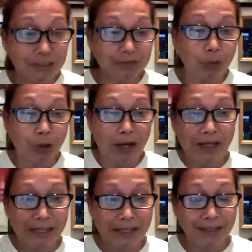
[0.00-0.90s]
just for
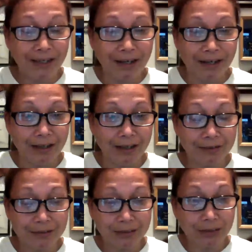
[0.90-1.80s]
hanging. Hanging.
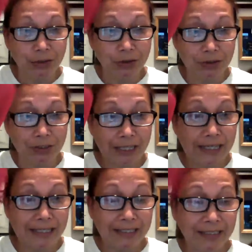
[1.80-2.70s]

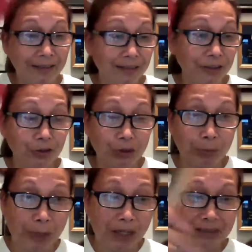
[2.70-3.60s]

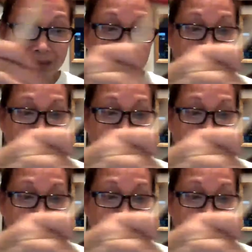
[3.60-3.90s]
The pots.